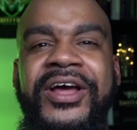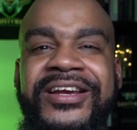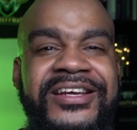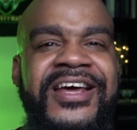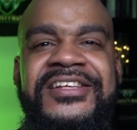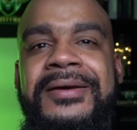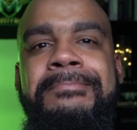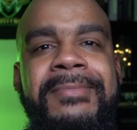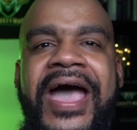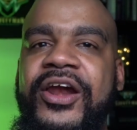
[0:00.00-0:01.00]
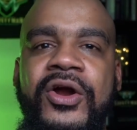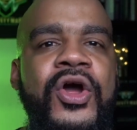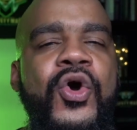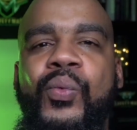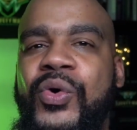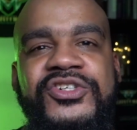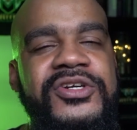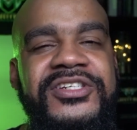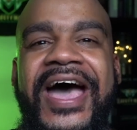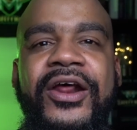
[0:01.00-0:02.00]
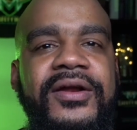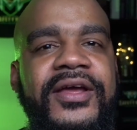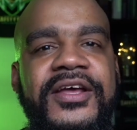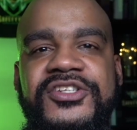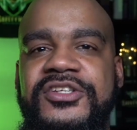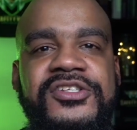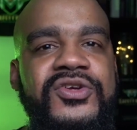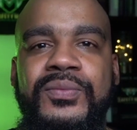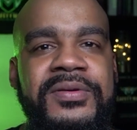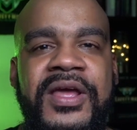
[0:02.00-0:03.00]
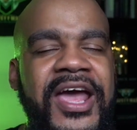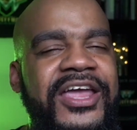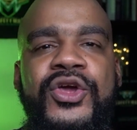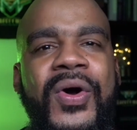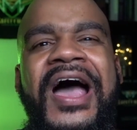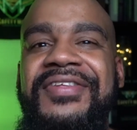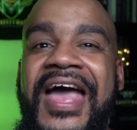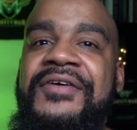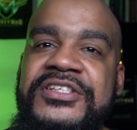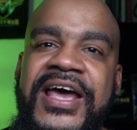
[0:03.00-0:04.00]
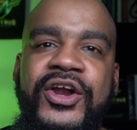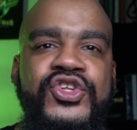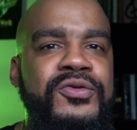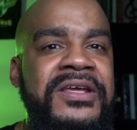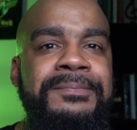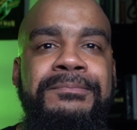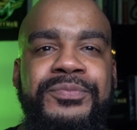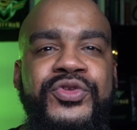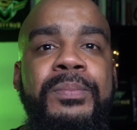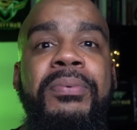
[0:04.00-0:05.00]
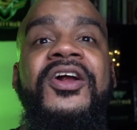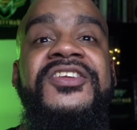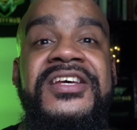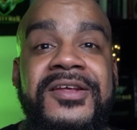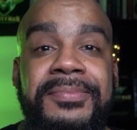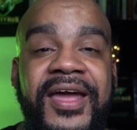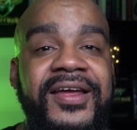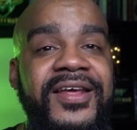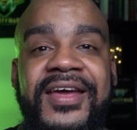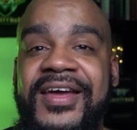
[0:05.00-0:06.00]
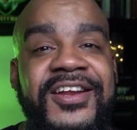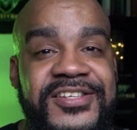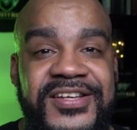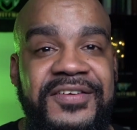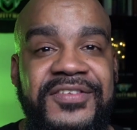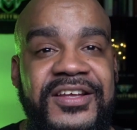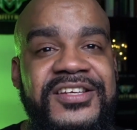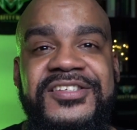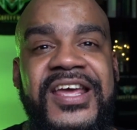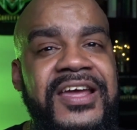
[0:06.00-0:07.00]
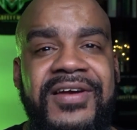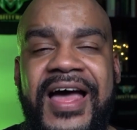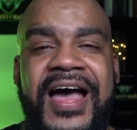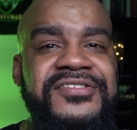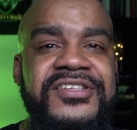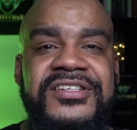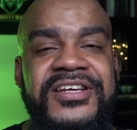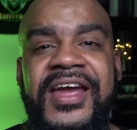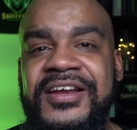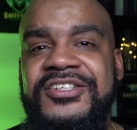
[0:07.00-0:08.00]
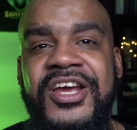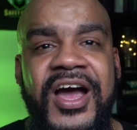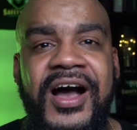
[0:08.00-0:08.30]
And it doesn't matter what your title is to be, and you don't have to have a title to participate in safety, to save lives, to change